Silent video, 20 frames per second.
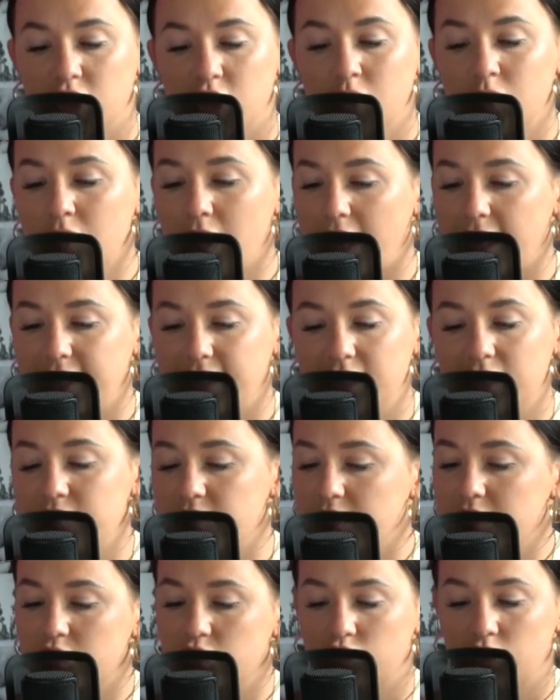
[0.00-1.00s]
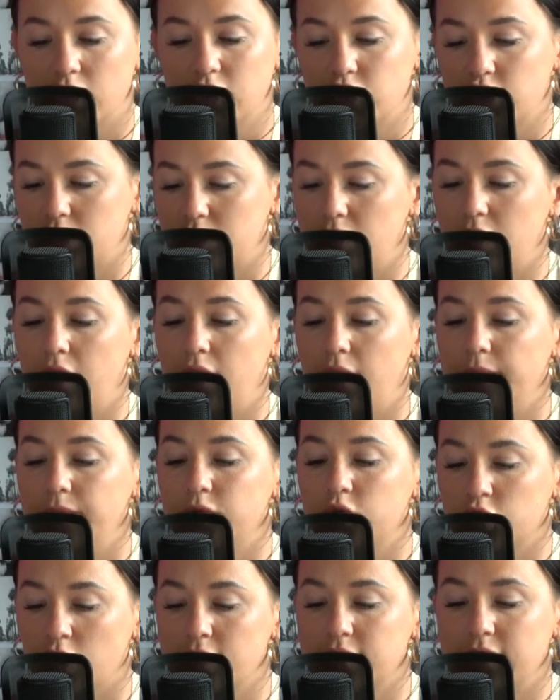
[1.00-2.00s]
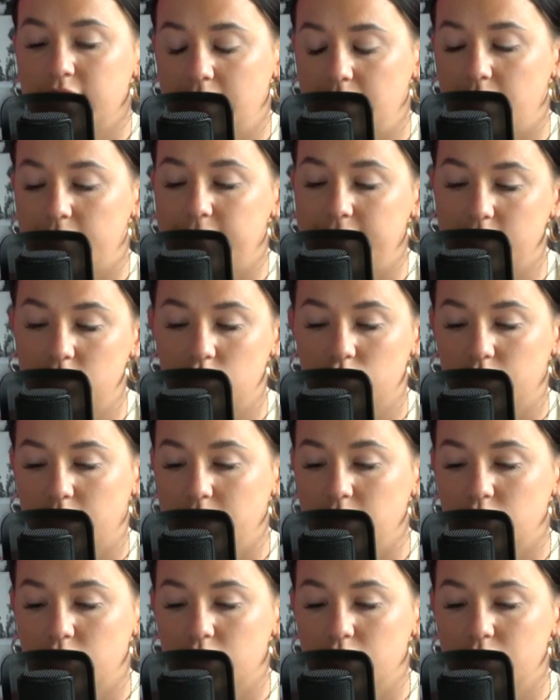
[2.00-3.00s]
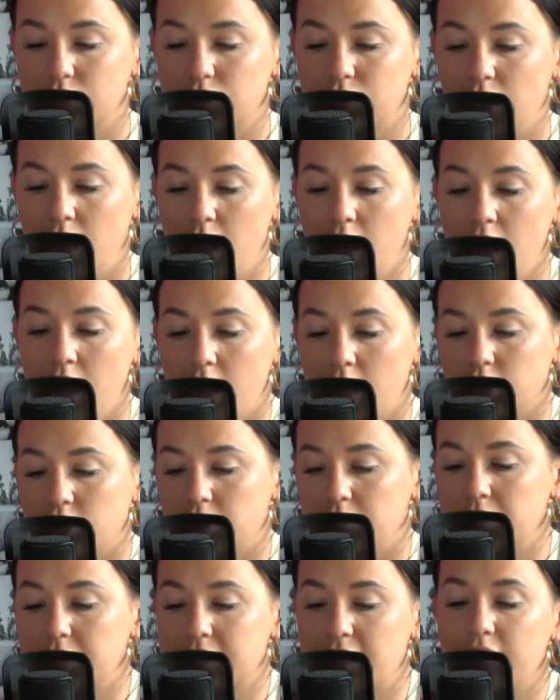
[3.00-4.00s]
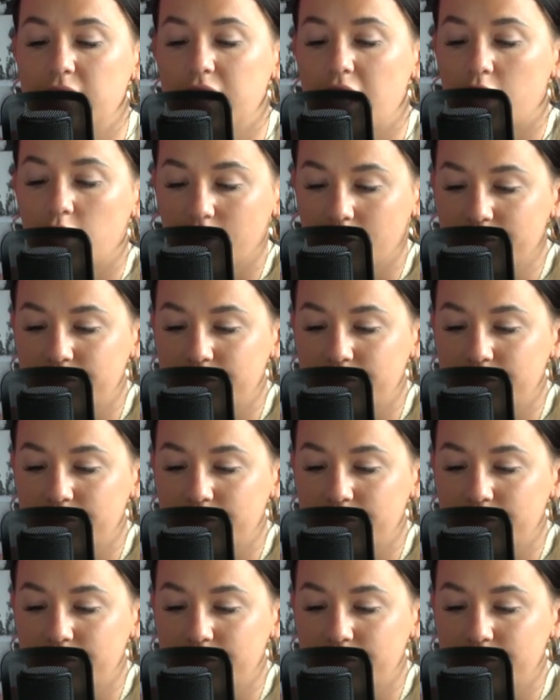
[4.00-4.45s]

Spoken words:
too naive and trusting of these strangers. She was giving out her